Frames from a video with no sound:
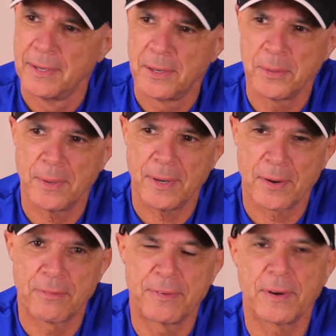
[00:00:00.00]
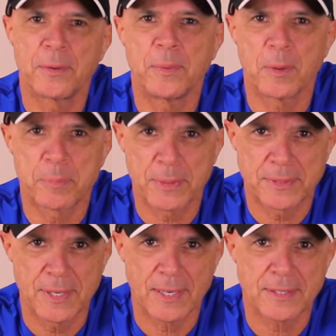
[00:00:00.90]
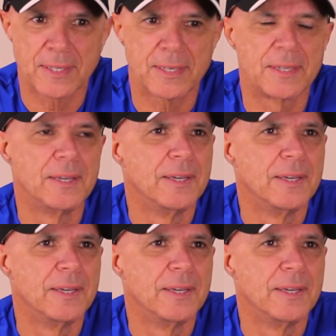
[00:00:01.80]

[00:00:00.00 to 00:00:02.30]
who are very well protected,